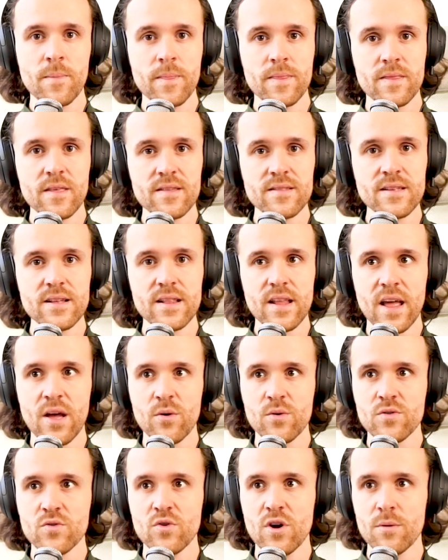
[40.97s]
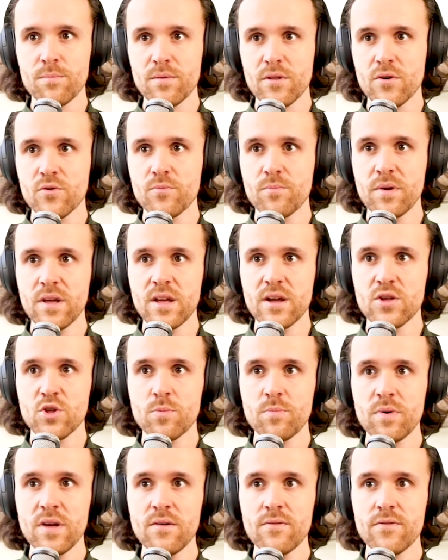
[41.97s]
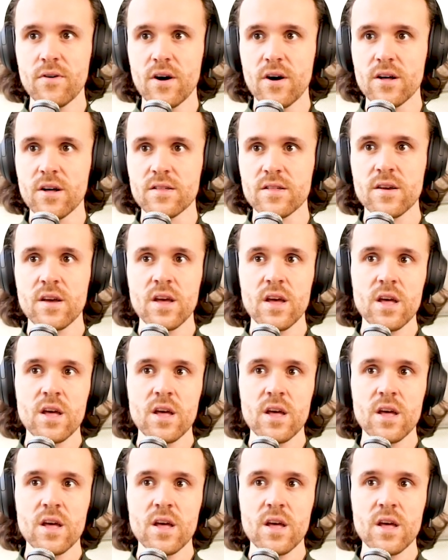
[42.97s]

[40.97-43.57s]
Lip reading: doesn't allow us to upload PHP files,